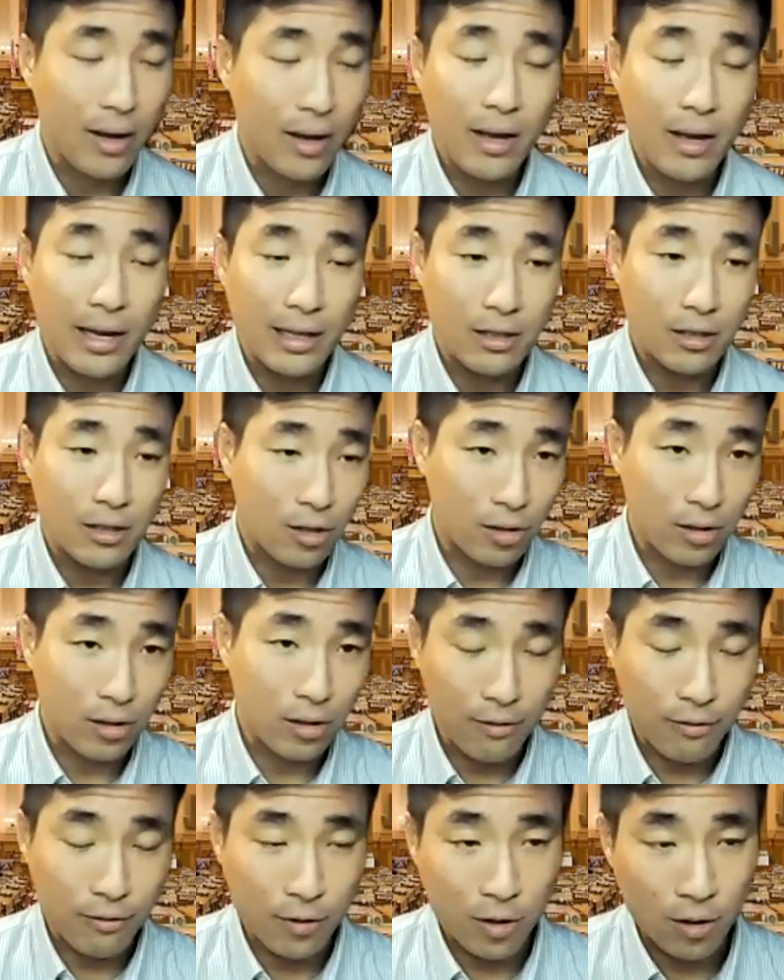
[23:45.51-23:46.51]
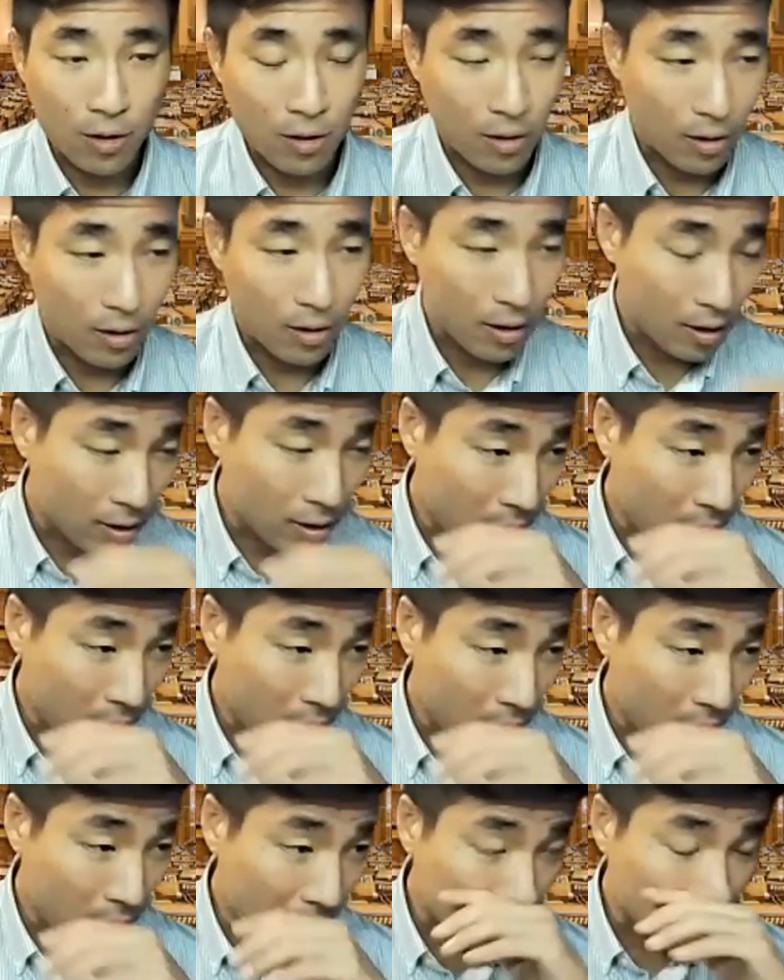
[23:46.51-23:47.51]
And certainly for Asian
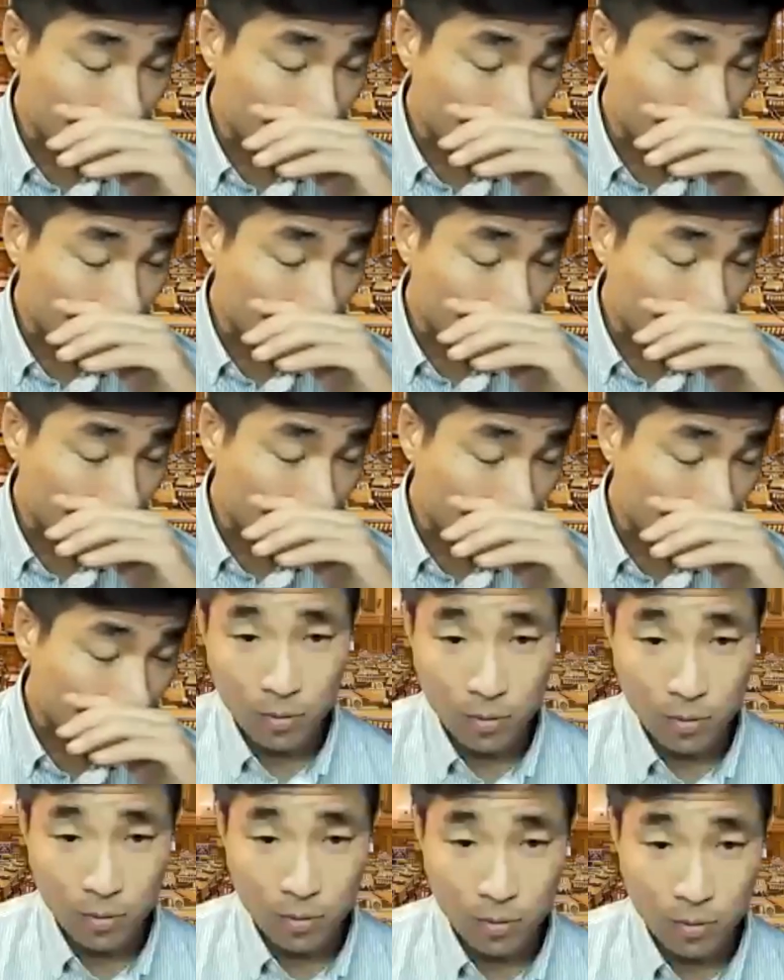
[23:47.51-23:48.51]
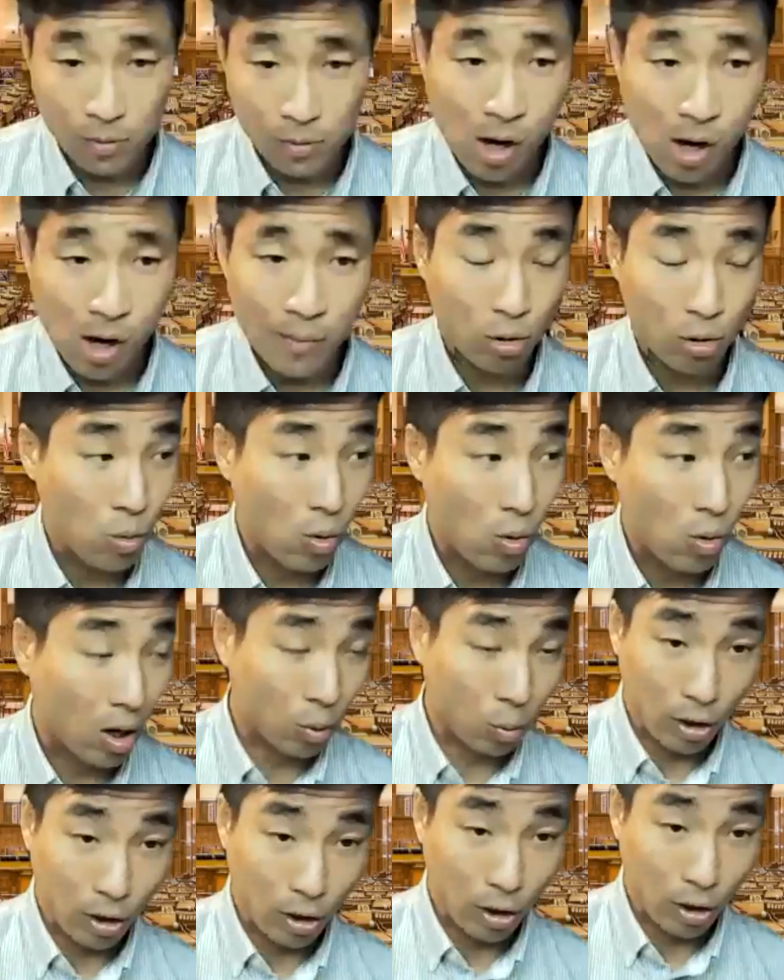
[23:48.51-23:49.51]
Americans who may have a small business or who are
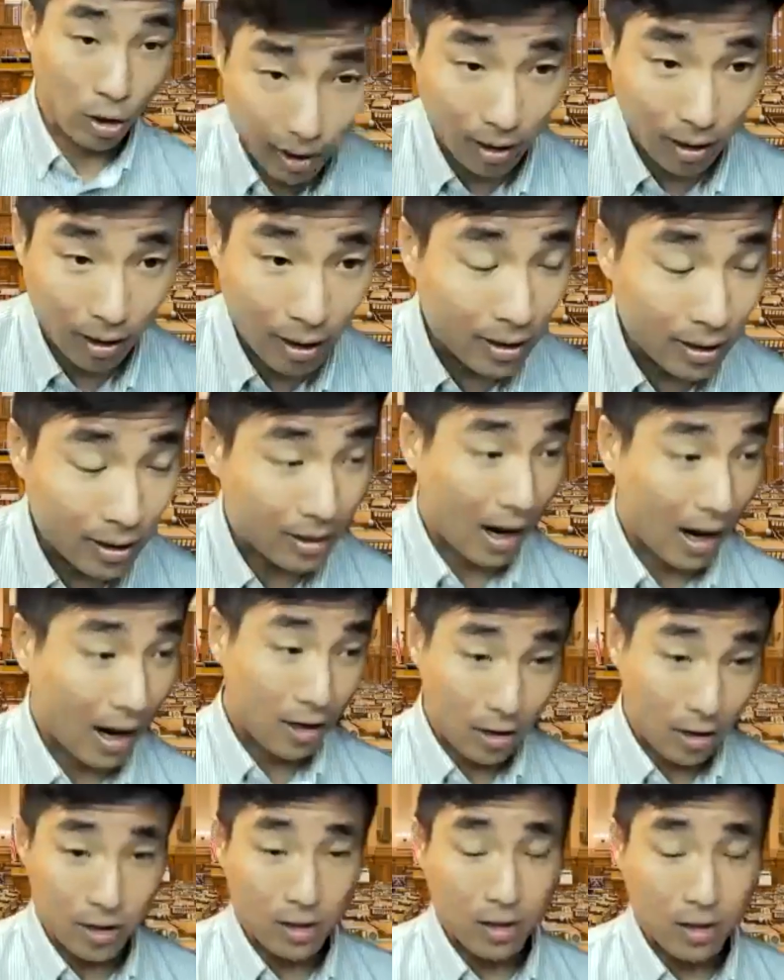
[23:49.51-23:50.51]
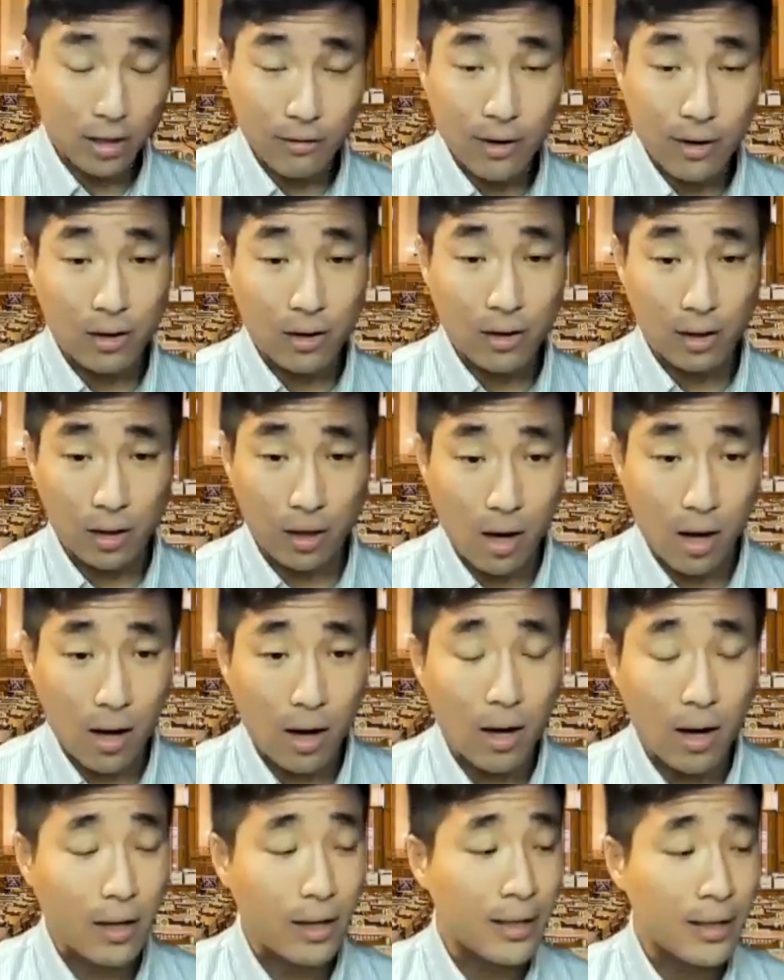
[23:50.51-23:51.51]
working tirelessly around the clock,